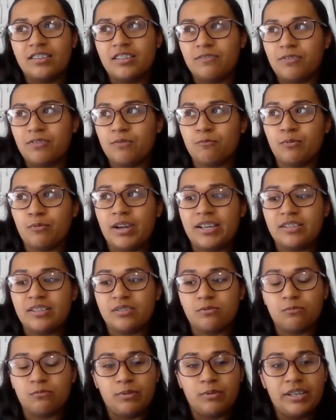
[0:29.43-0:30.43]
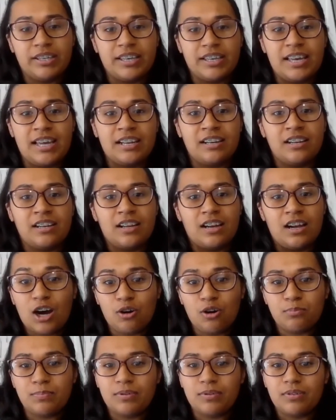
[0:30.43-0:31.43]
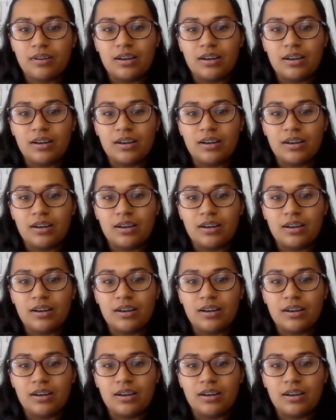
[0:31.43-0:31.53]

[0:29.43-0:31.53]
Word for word: the different ways we can help